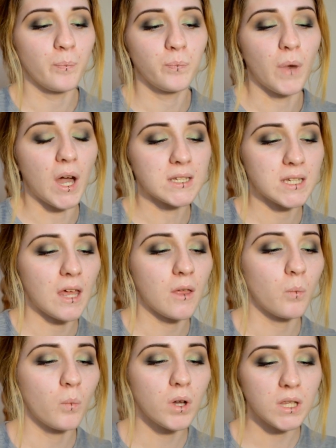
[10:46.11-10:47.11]
But
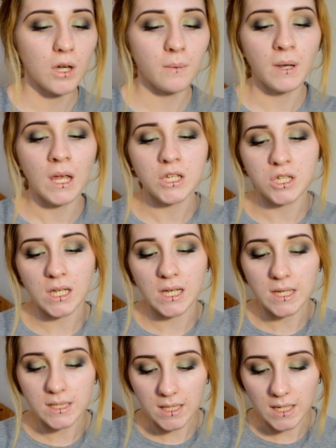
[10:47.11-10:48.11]
what the combination
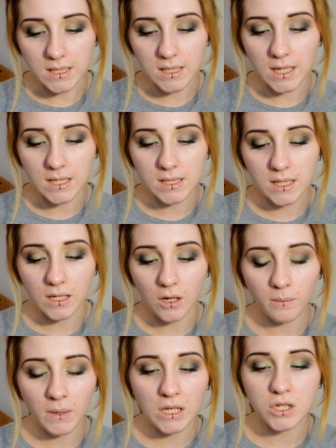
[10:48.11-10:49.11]
is it's the
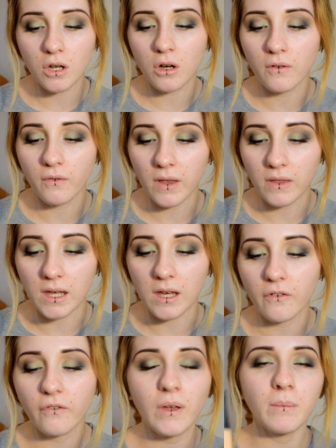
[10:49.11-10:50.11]
combination of the
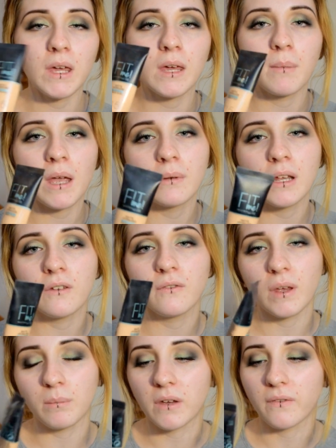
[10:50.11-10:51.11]
Maybelline
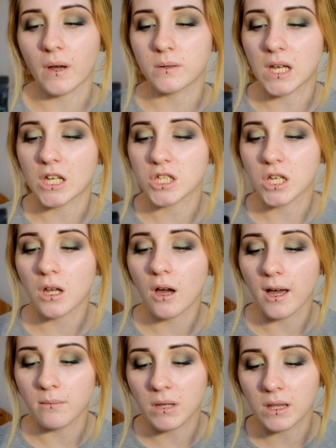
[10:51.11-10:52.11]
Fit Me foundation.
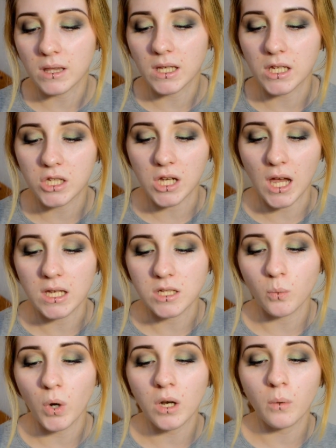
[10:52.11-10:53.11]
I'm in the shade
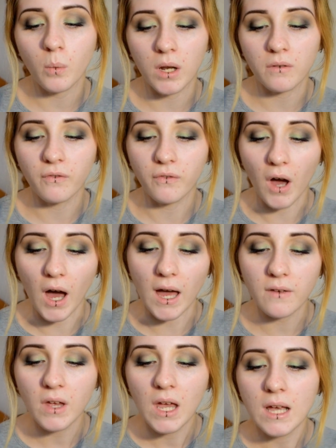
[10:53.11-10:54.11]

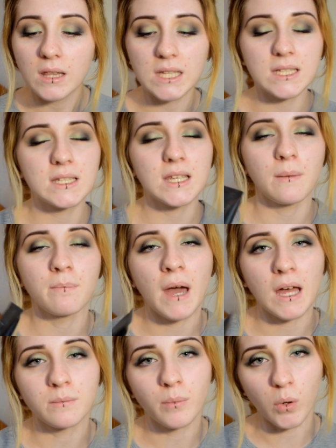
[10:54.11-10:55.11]
115. This is the
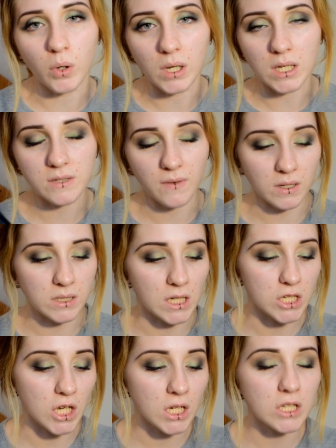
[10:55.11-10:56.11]
matte and poreless
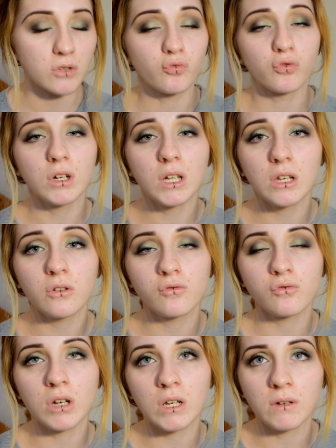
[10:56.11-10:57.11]
foundation. It's really,
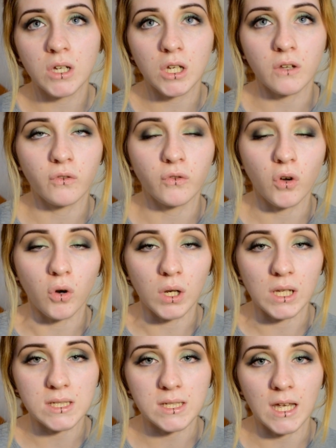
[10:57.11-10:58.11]
really, really good if you've got
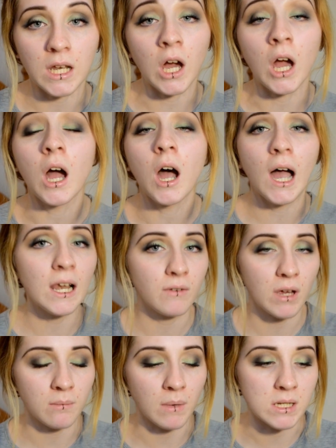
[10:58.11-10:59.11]
oily skin. I highly
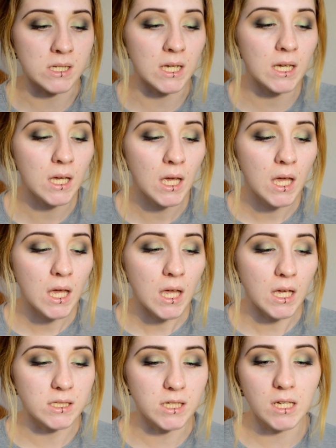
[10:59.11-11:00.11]
recommend it.
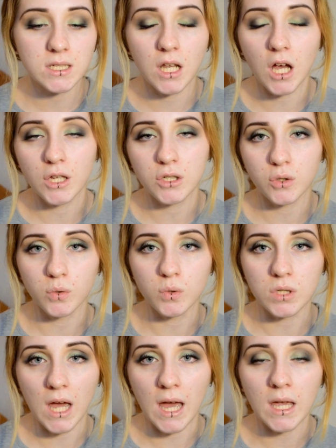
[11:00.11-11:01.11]
It does last all
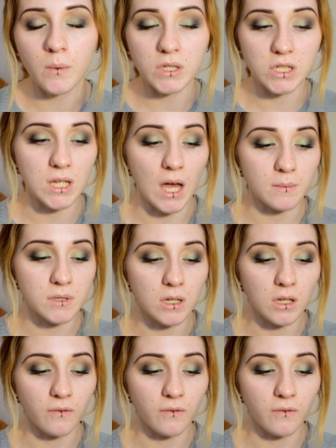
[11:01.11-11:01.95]
day, which is absolutely